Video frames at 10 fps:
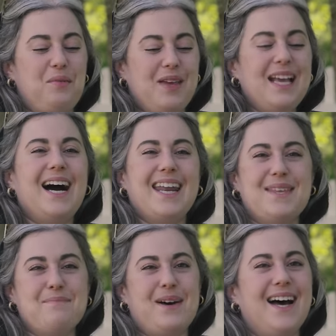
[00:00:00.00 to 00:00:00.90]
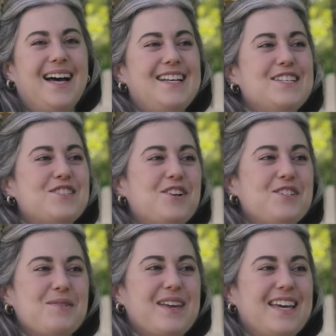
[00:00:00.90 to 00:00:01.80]
we got in the pond and
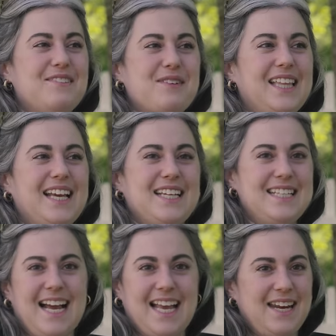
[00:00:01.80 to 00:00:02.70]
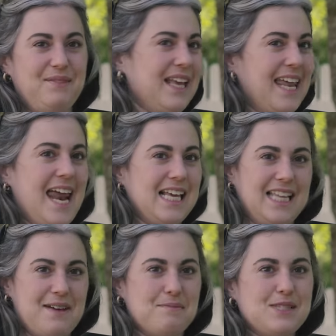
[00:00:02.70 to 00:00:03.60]
started doing it and we were like, not good. We didn't get any
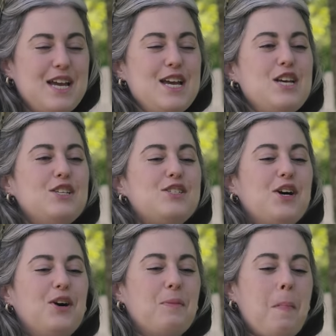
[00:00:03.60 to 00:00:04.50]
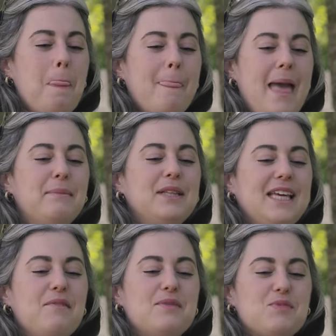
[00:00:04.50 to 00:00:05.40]
clams. So
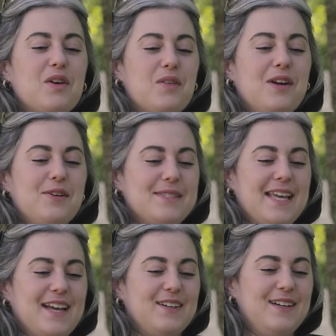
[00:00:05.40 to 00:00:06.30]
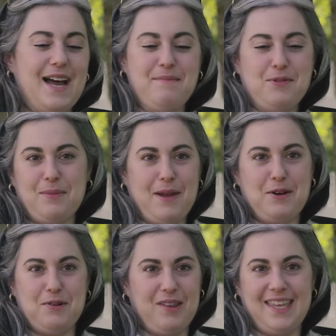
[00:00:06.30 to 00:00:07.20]
Emily was really the one who was like, I'm doing my
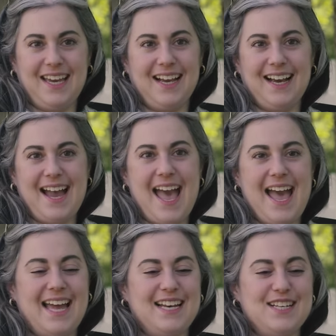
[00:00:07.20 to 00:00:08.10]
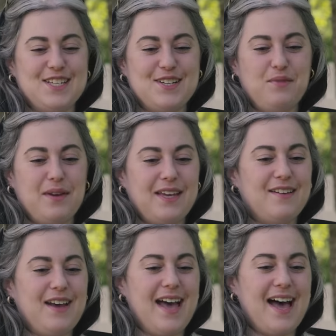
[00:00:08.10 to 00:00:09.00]
own thing. And
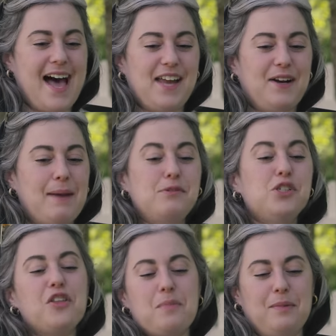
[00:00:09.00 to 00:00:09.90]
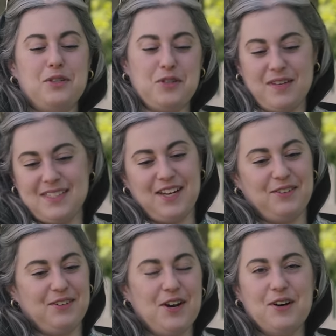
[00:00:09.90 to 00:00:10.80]
we, I don't, I'm sure other people do this. I
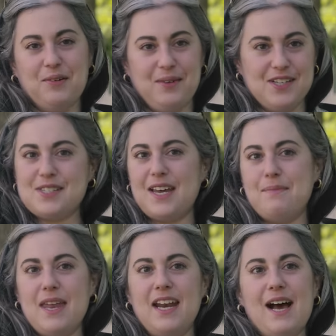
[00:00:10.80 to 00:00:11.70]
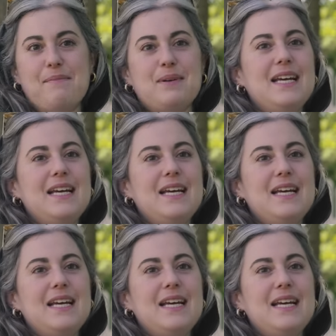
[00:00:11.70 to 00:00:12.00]
don't know. We just kind of made it up.